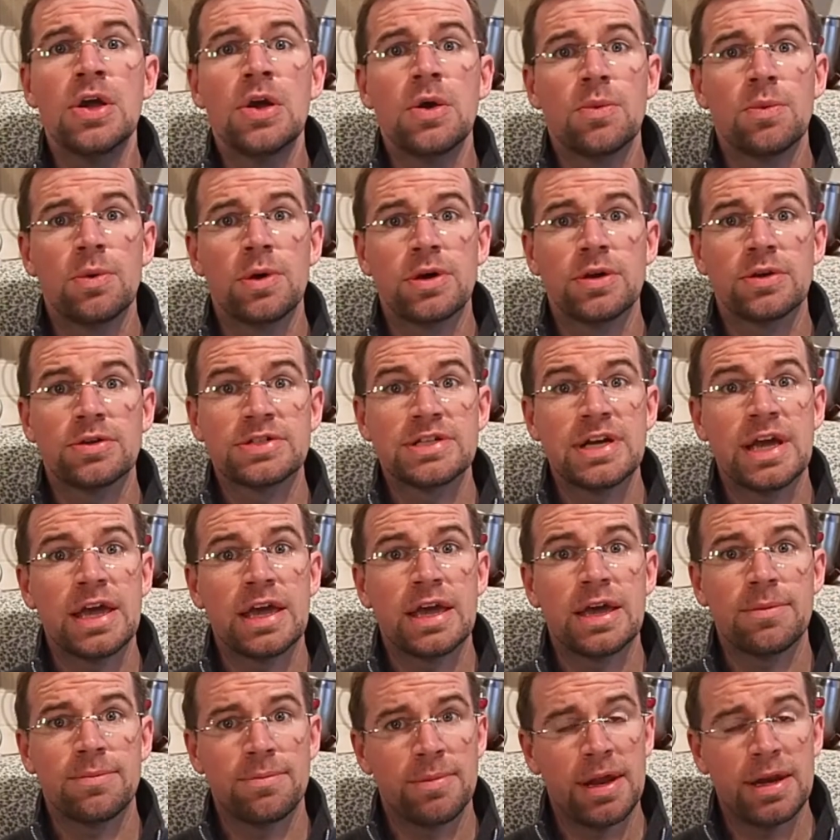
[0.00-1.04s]
will take
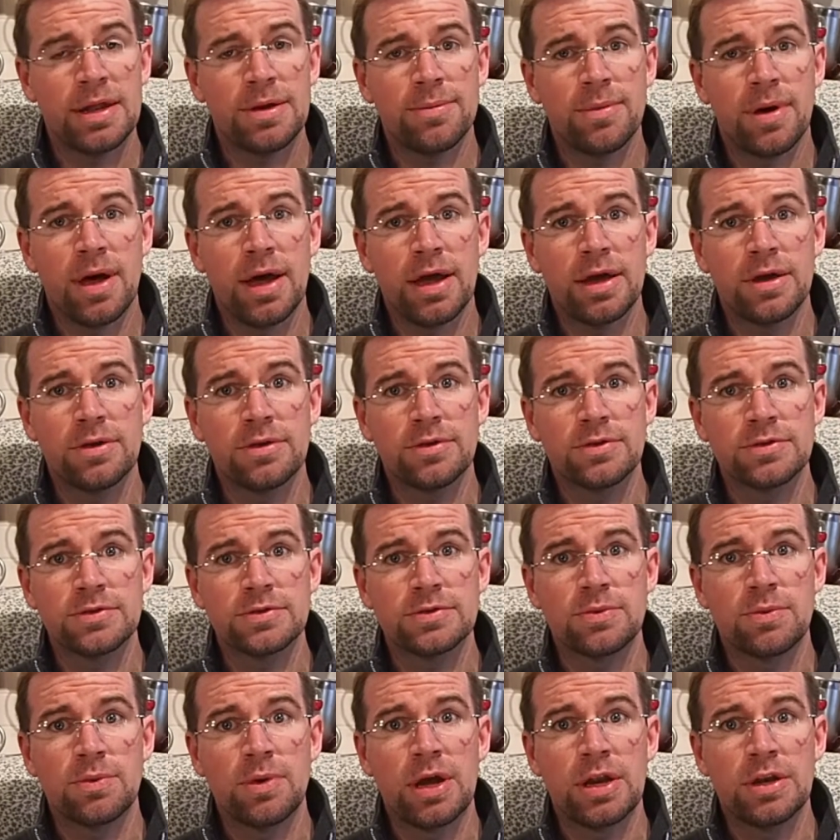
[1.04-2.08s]
it many miles
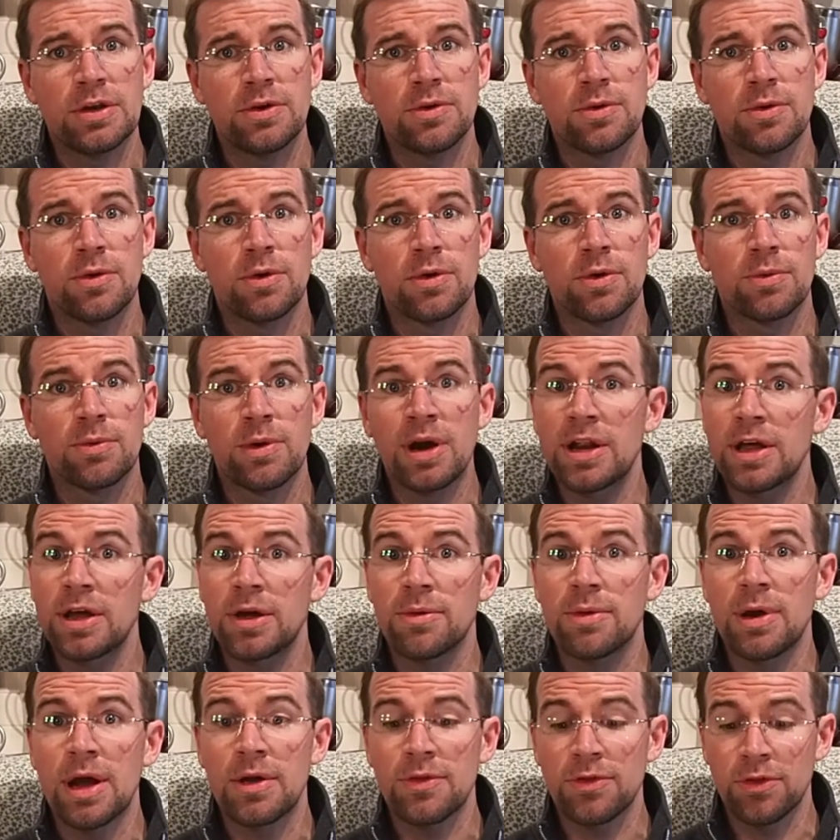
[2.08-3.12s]
when you're running
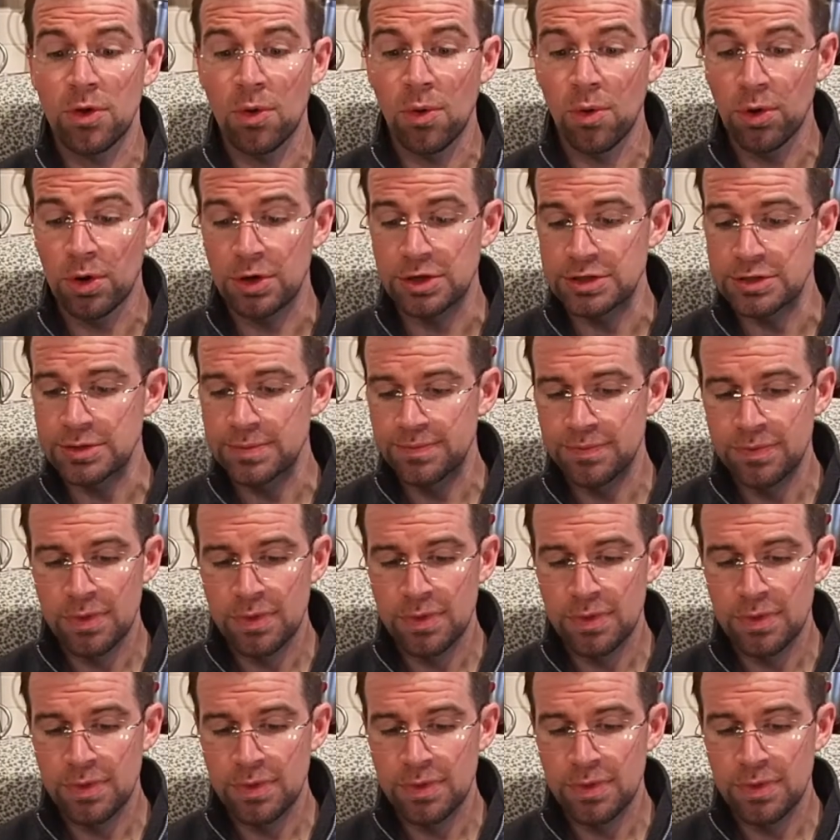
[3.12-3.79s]
around the court.